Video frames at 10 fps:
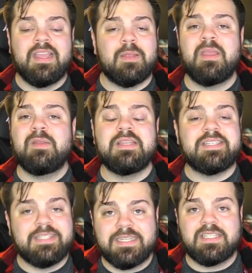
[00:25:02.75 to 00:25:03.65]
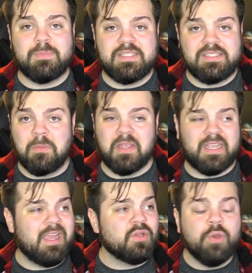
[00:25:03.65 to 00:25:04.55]
It made me sick to my stomach.
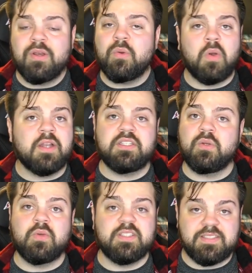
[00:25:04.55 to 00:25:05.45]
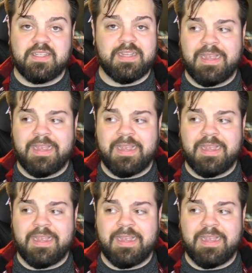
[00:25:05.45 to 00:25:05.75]
I couldn't watch it in one sitting.